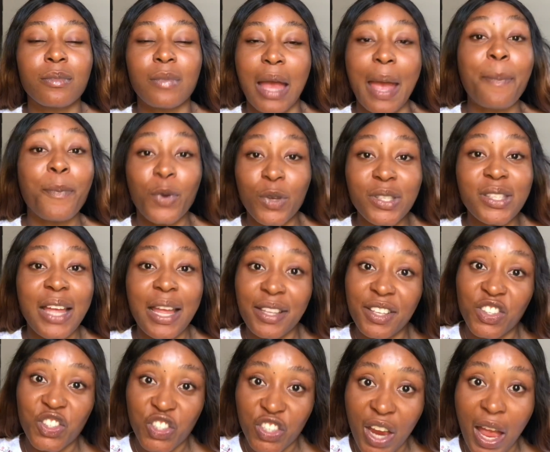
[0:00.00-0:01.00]
I posted
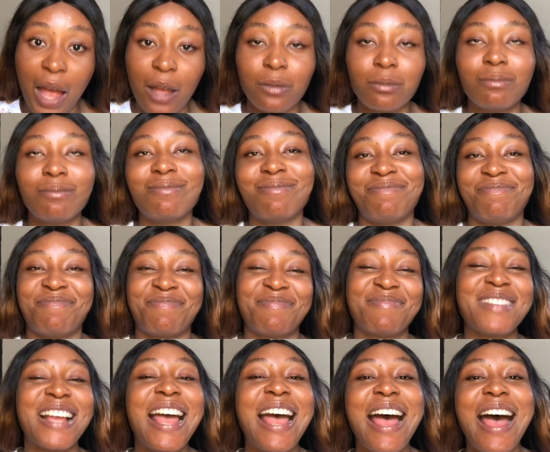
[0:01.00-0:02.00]
it,
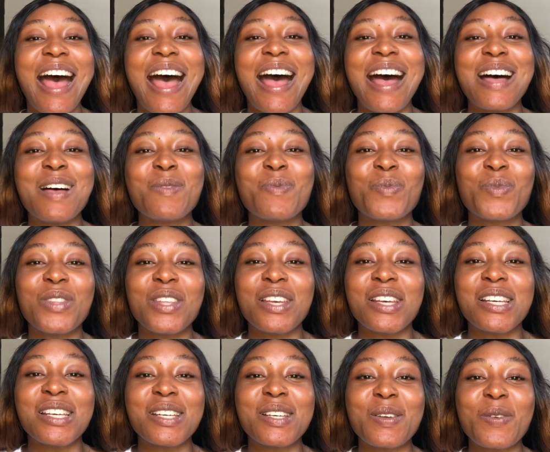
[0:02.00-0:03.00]
and
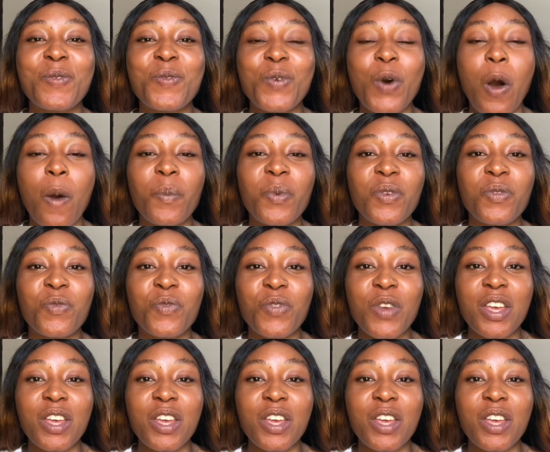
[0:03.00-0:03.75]
the Obi